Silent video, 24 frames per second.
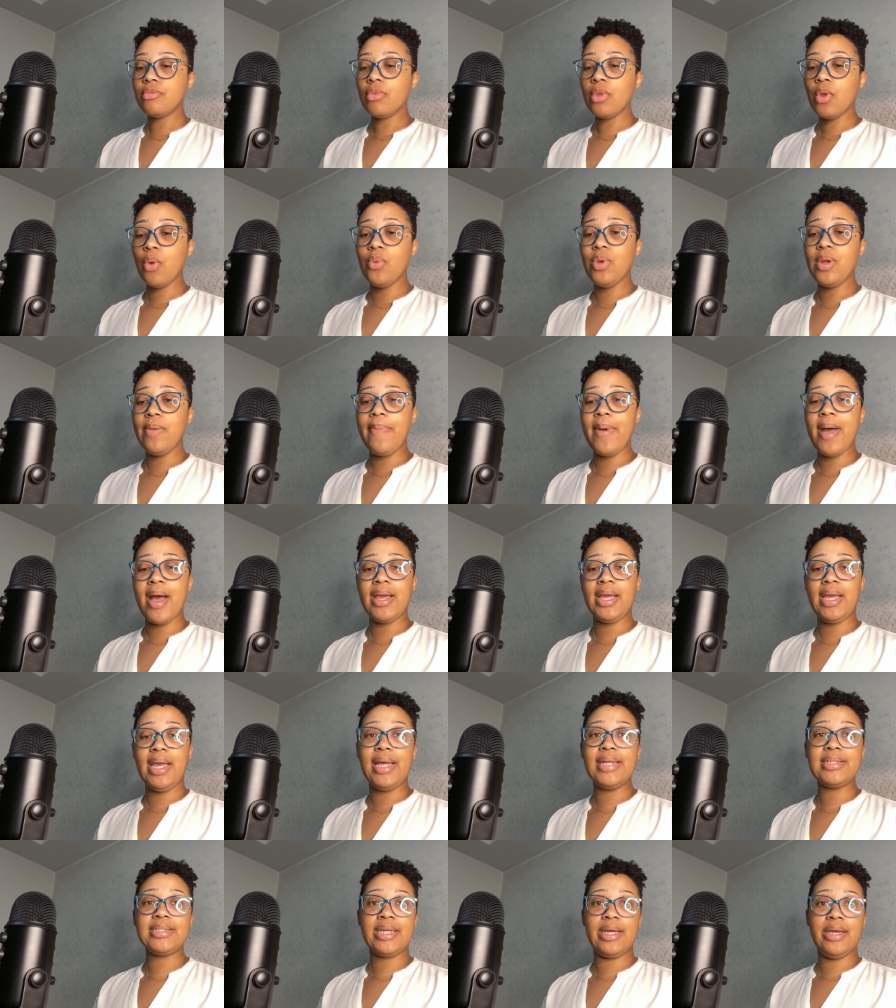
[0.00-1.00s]
when the
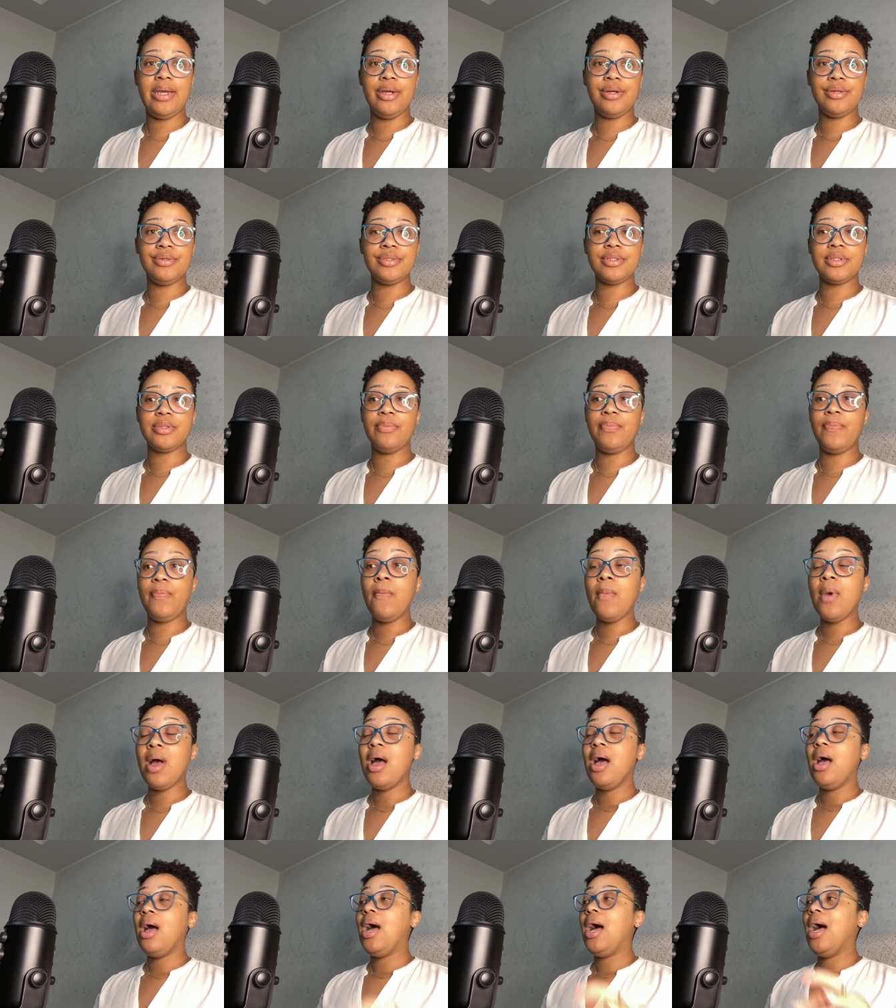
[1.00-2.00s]
podcast airs.
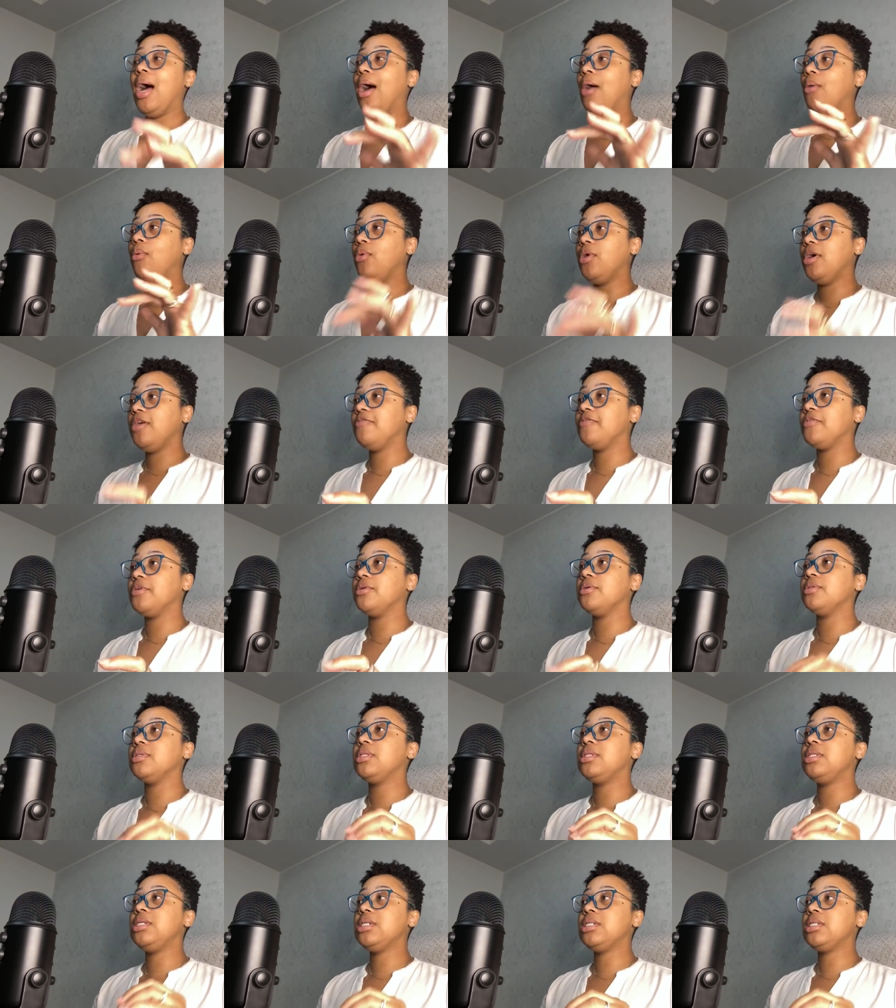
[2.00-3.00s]
However,
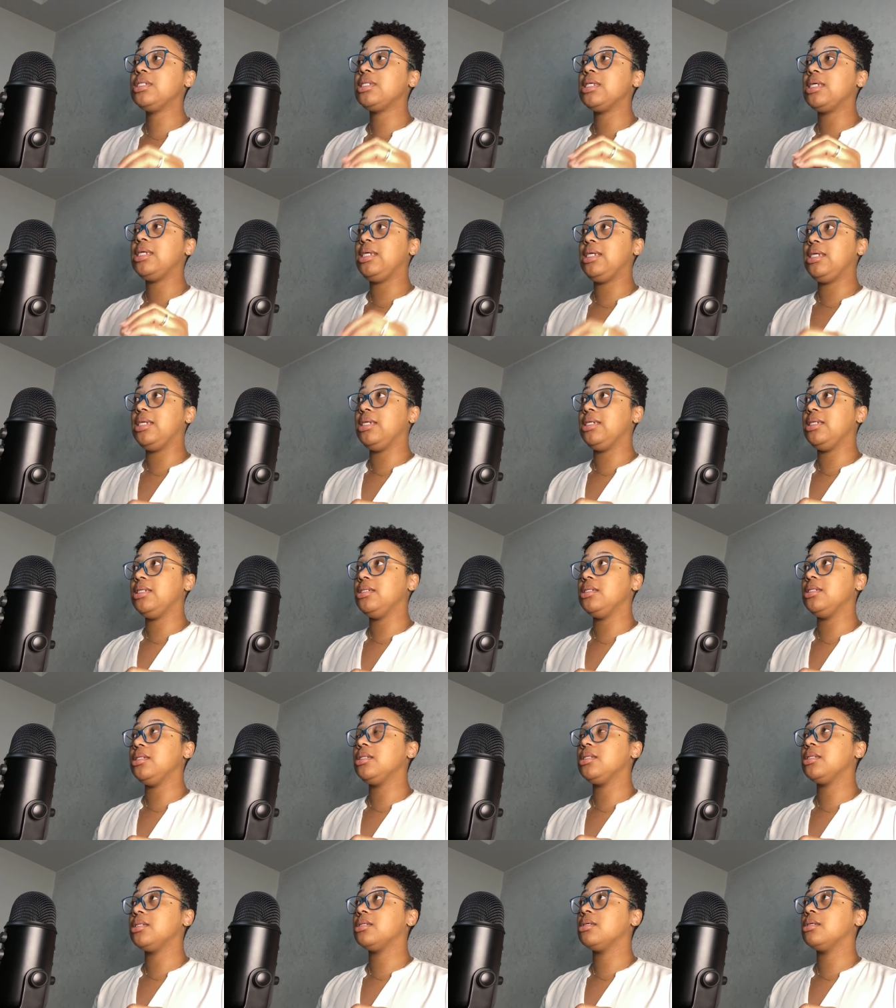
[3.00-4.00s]
this is